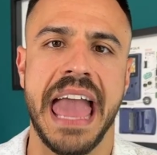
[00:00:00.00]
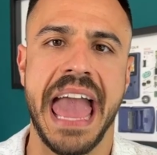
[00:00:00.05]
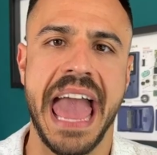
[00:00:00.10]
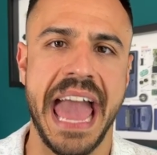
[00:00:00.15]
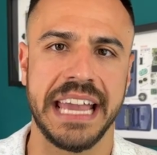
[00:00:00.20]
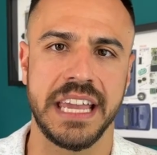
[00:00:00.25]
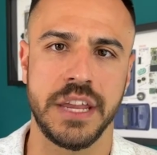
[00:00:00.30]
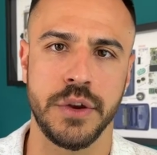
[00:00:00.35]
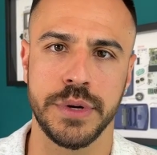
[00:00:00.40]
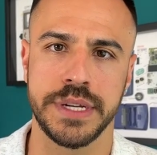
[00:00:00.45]

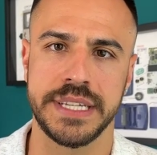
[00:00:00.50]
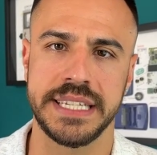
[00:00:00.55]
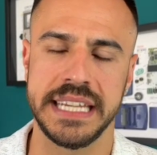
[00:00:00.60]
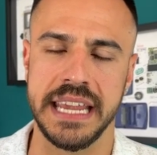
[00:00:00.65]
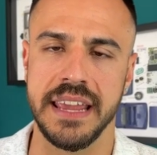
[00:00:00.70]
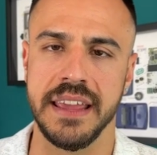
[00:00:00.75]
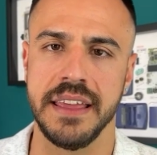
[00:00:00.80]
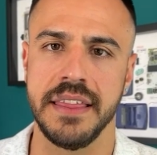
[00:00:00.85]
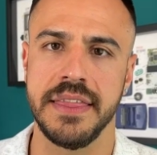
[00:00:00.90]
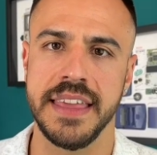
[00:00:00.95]

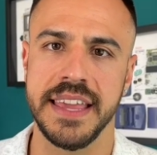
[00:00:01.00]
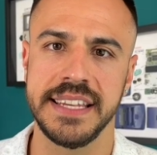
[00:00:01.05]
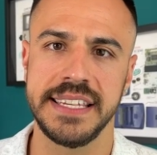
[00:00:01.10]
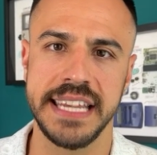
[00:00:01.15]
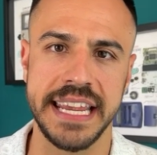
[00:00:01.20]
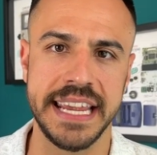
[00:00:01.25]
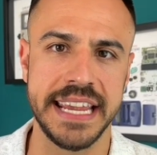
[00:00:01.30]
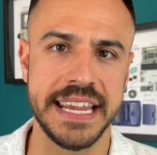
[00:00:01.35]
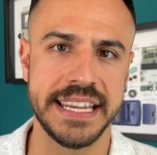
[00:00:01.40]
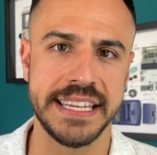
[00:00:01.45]
accuracy.
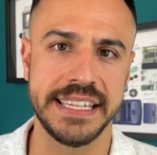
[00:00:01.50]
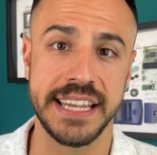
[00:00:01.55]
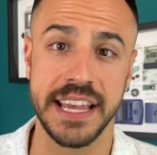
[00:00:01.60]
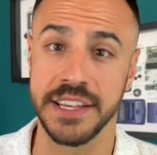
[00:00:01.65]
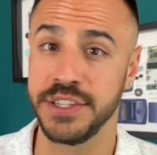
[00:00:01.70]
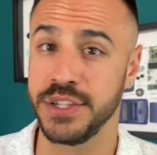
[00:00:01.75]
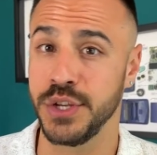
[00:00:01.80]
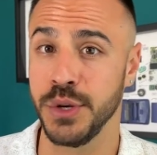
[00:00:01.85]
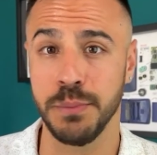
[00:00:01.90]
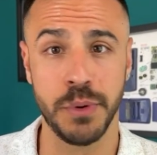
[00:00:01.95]
This is
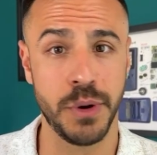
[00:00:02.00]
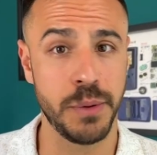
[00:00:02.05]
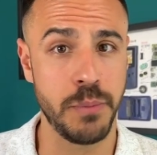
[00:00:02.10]
a super